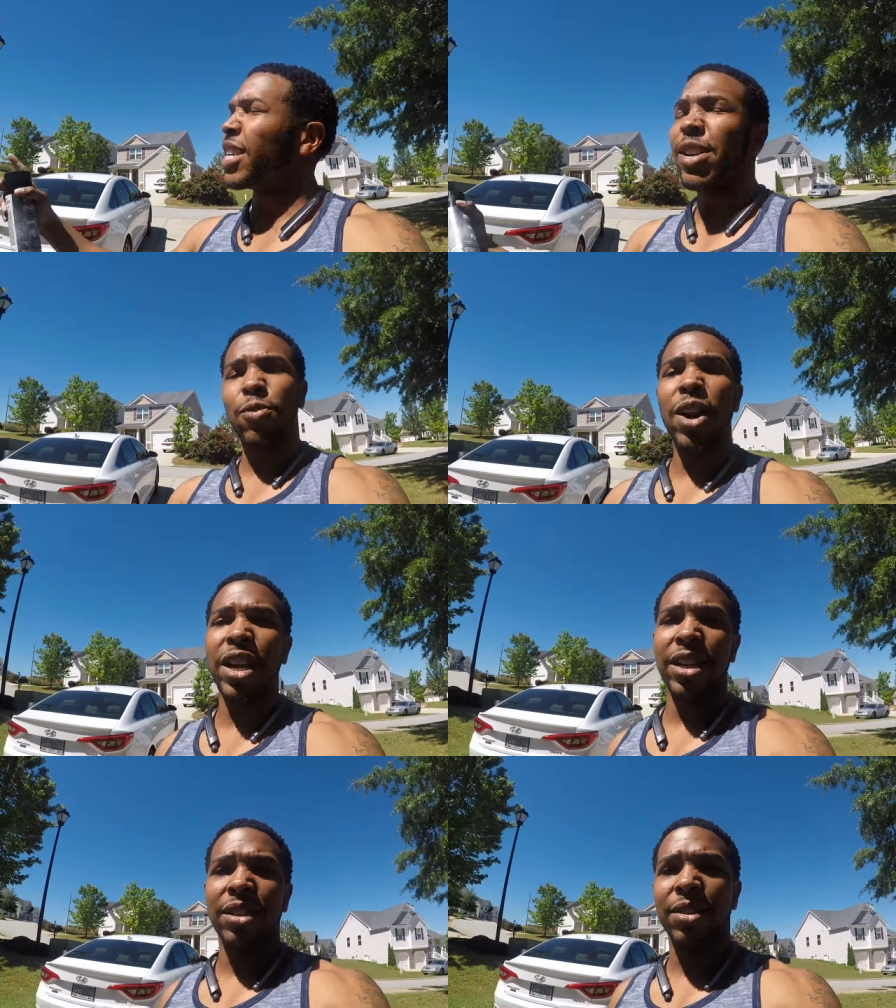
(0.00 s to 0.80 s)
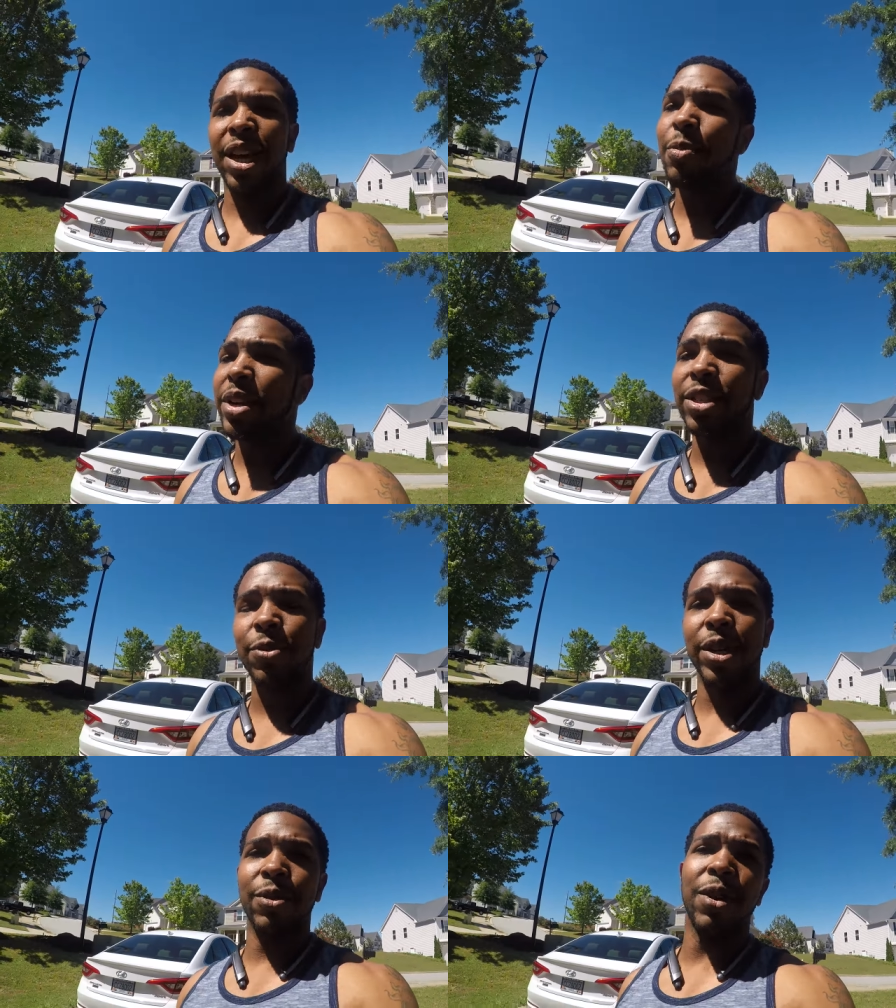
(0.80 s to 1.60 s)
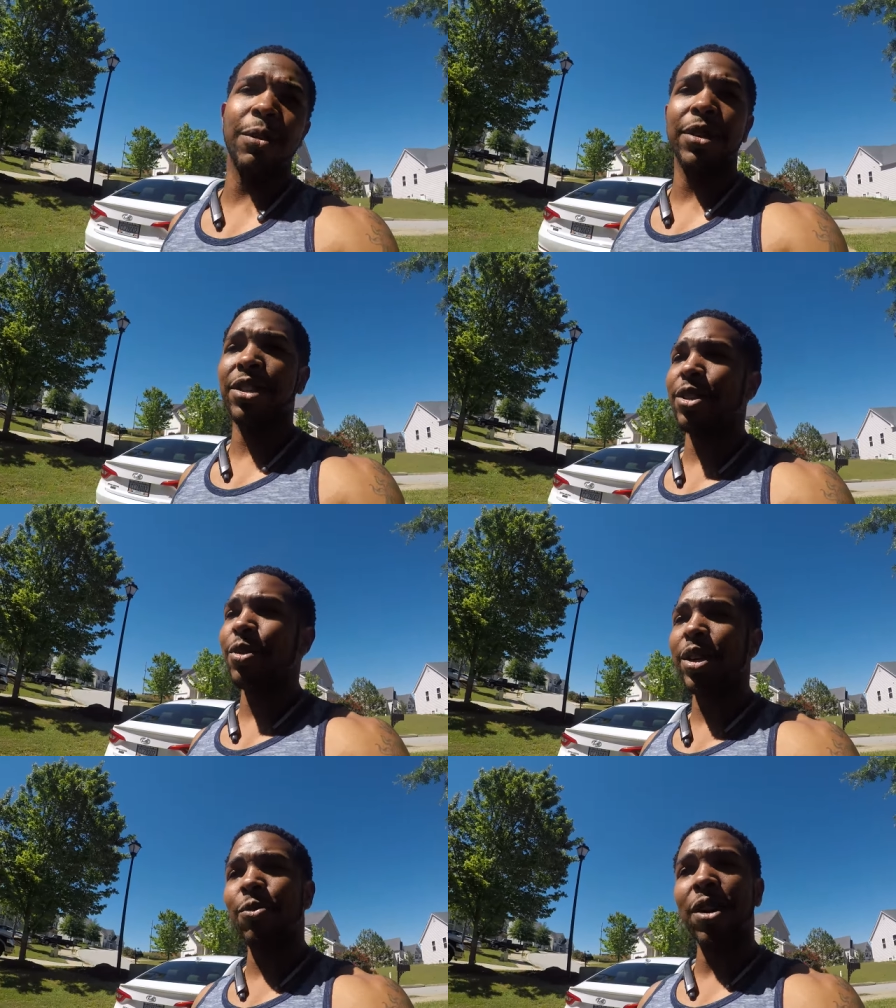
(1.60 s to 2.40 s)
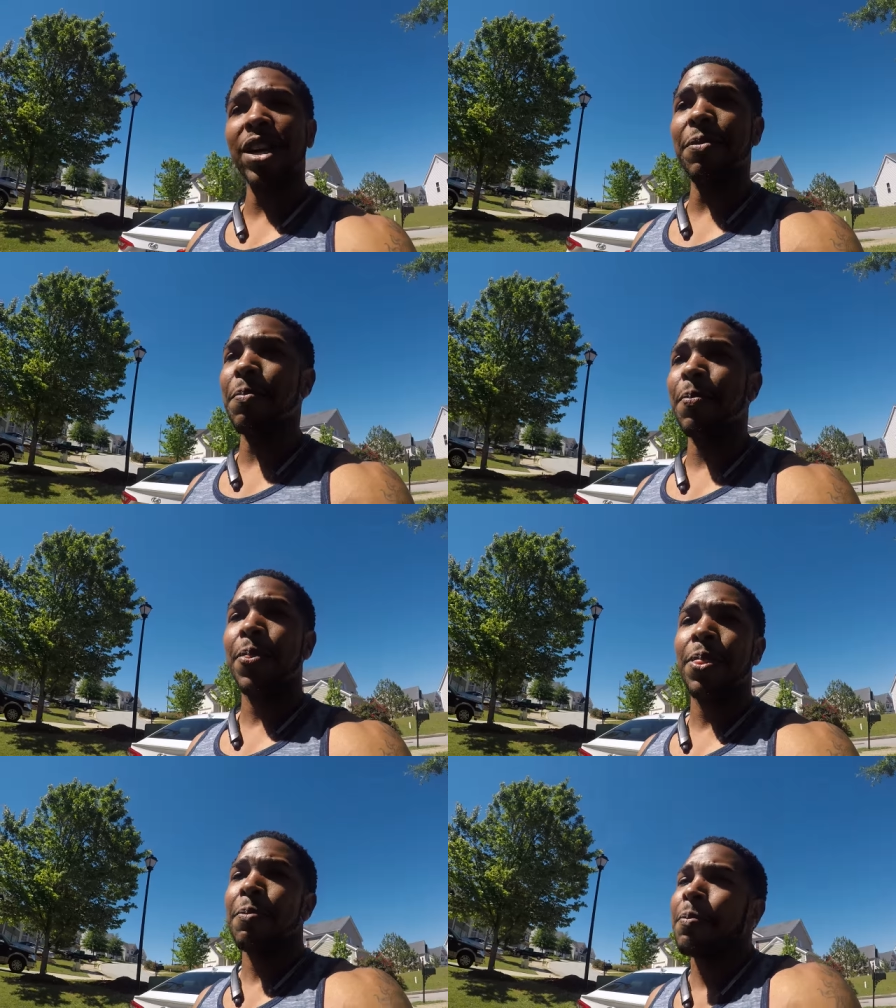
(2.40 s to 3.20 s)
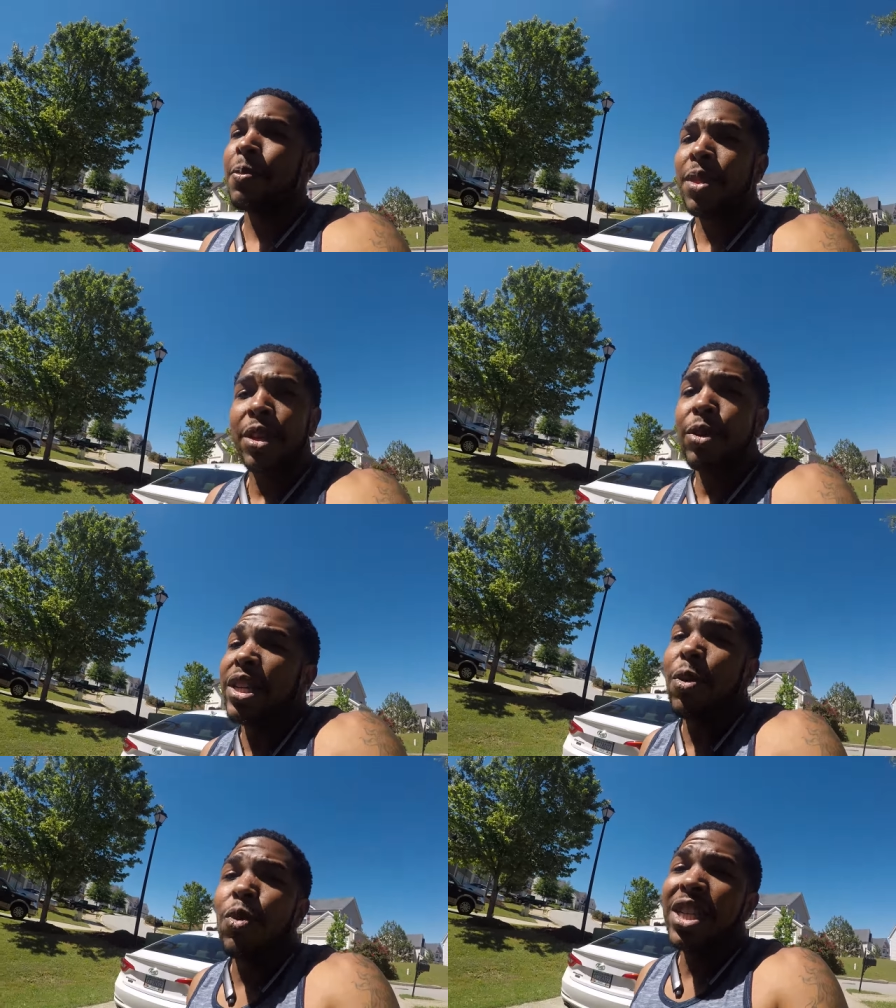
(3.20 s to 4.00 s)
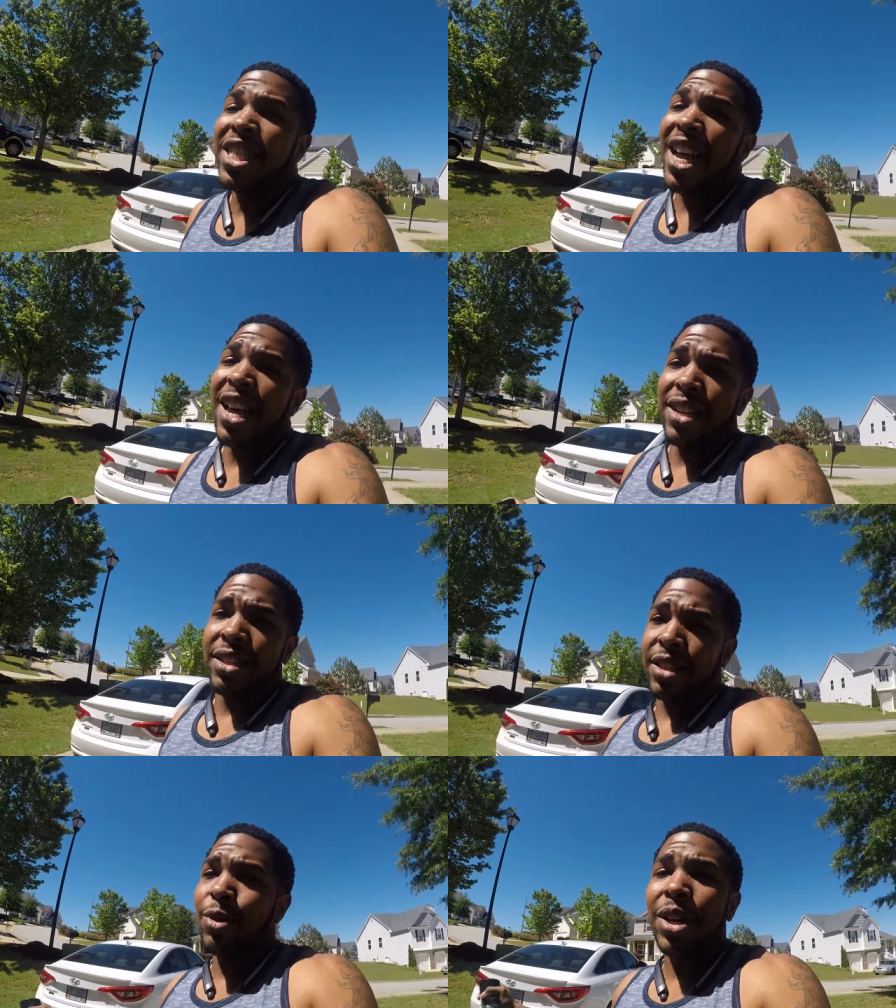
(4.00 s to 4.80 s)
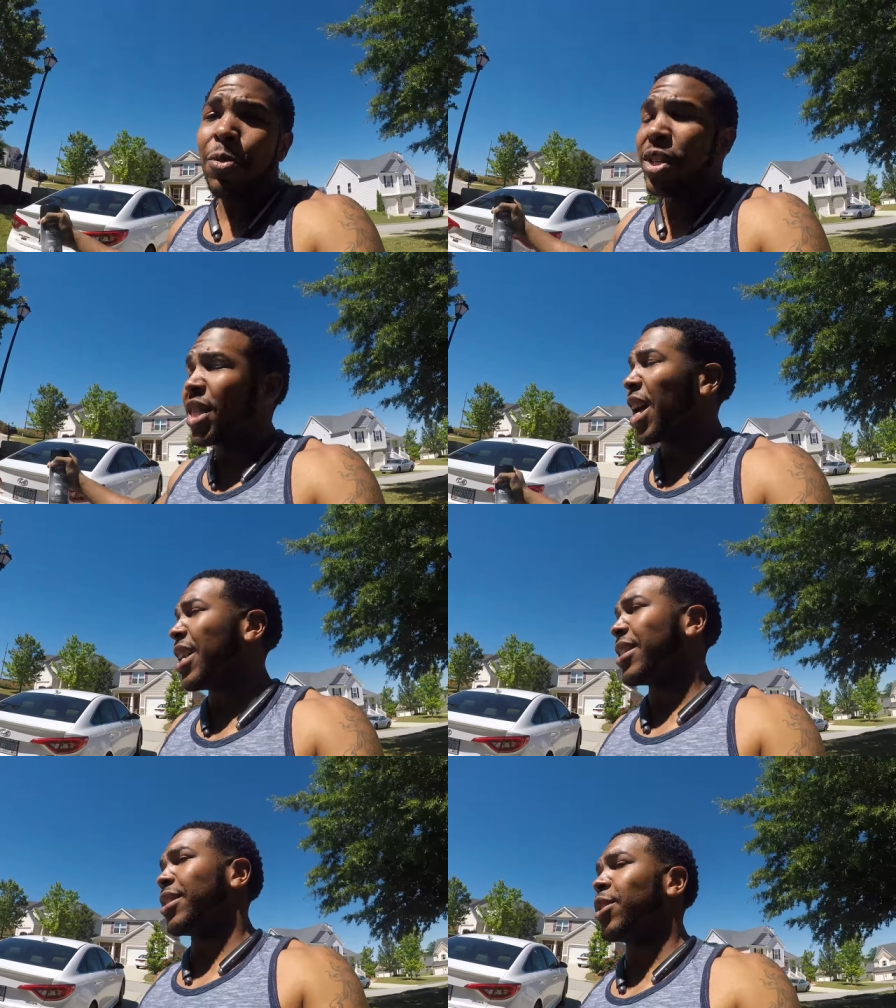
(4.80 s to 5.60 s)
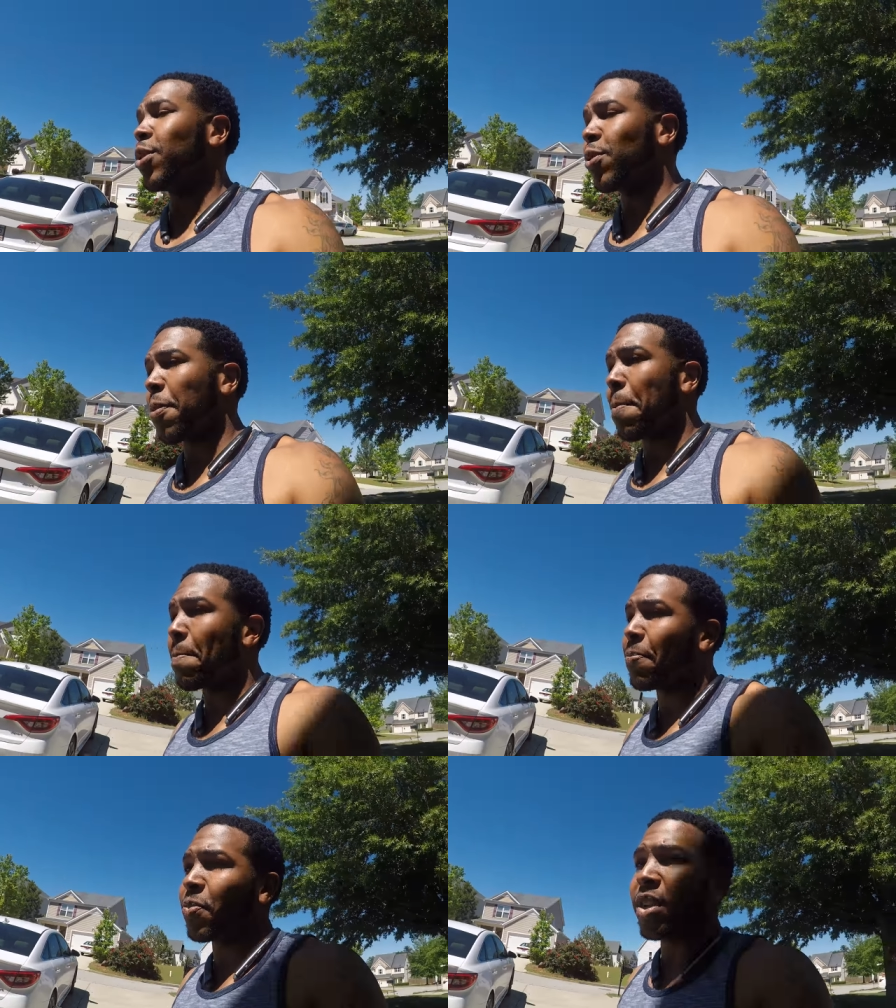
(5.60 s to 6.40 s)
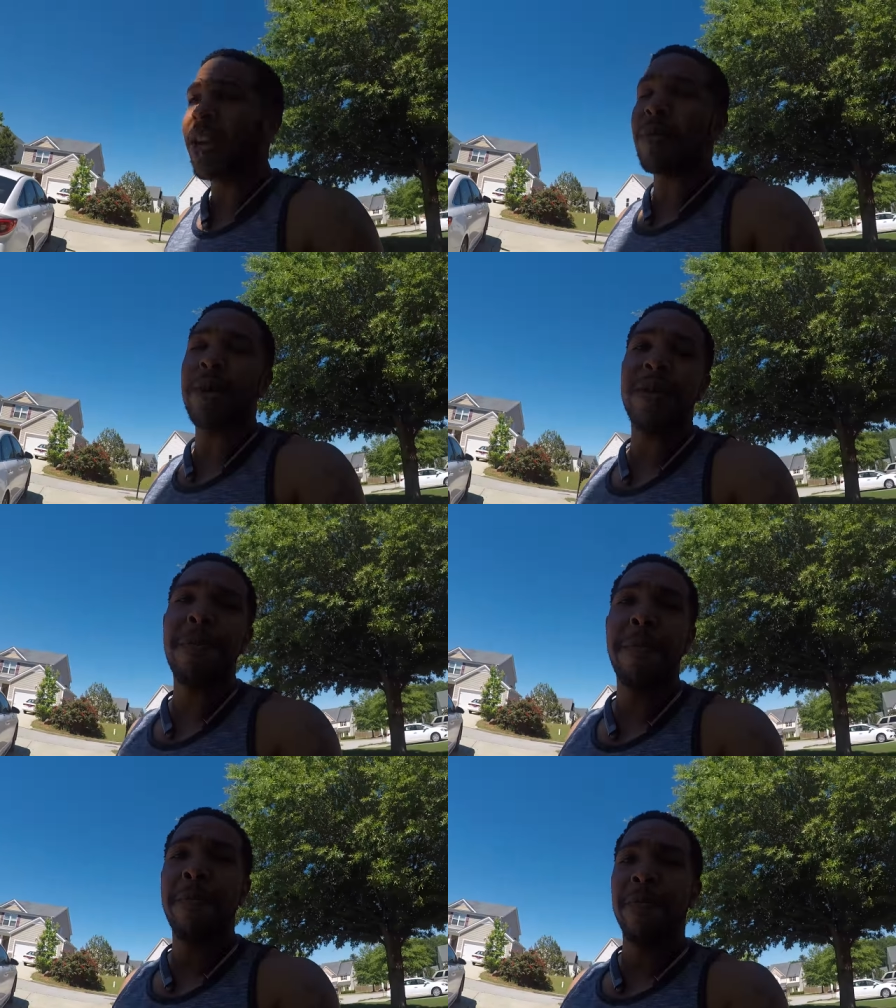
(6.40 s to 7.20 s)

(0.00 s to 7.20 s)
Get it right. Got to make sure we get it right because if you don't get it right, you only get one shot. You only get one shot at this. So, yeah, man.